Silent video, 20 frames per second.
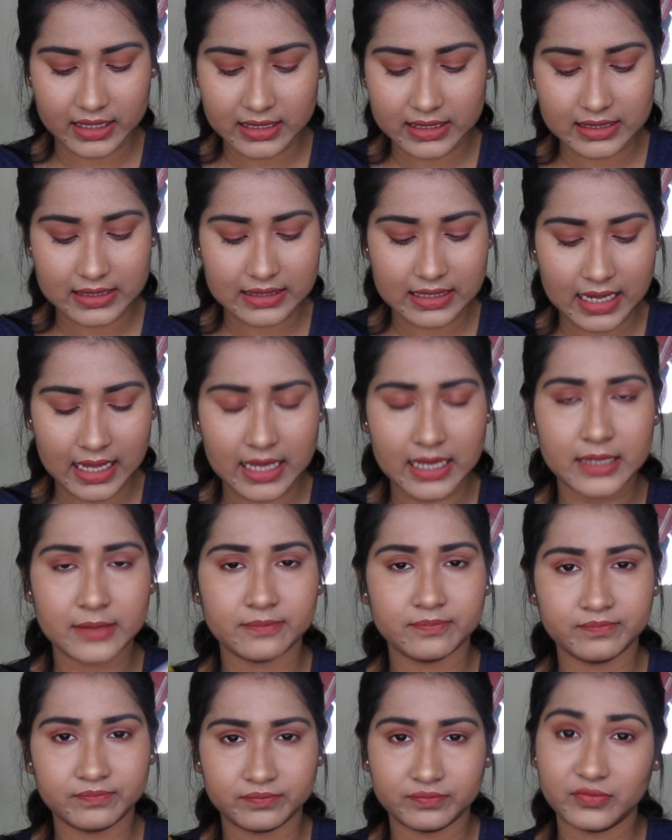It's like
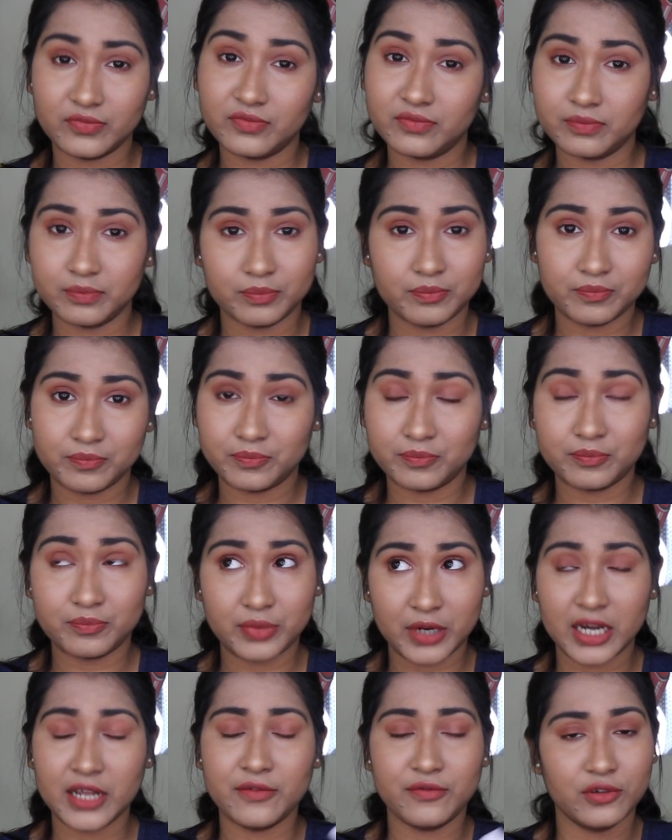
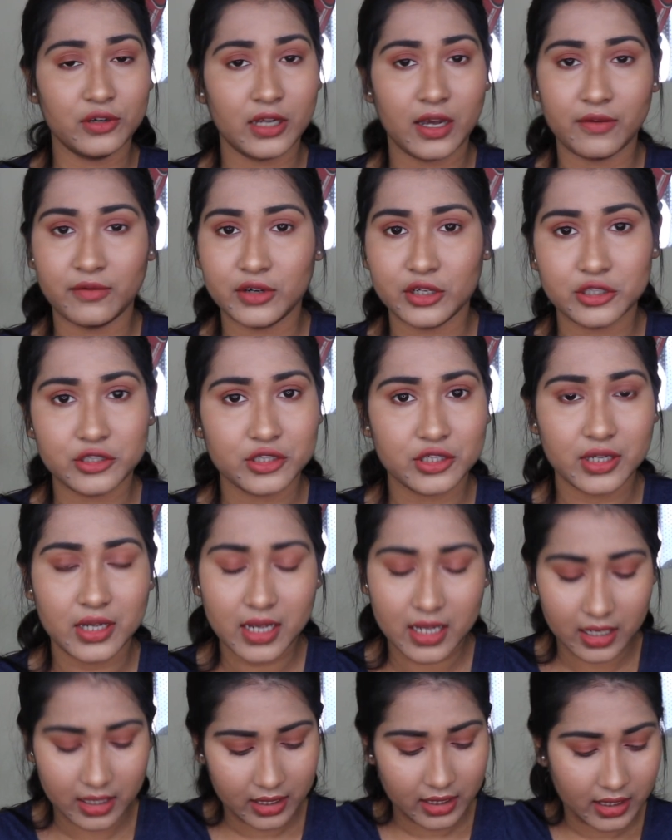pretty full coverage.
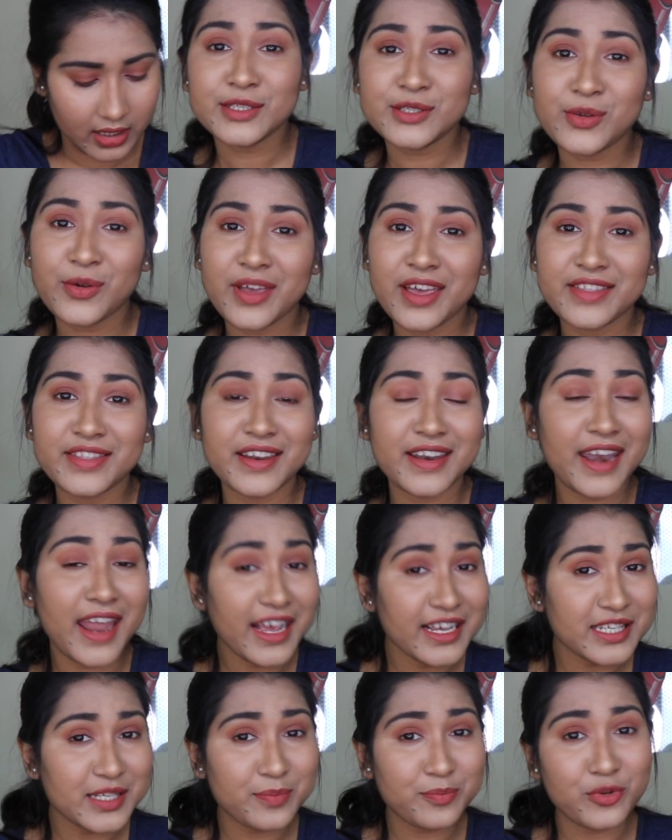So yeah, the
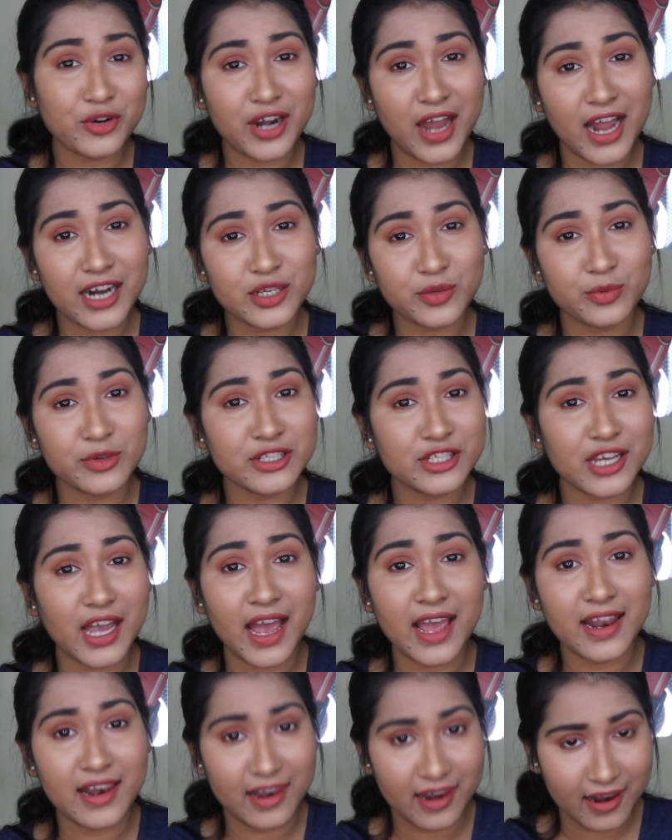next product which
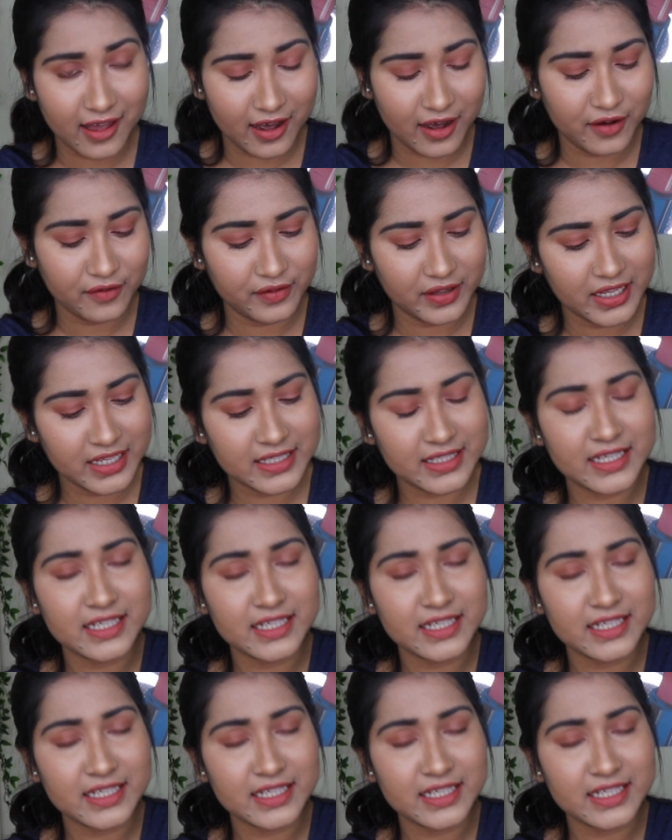I love is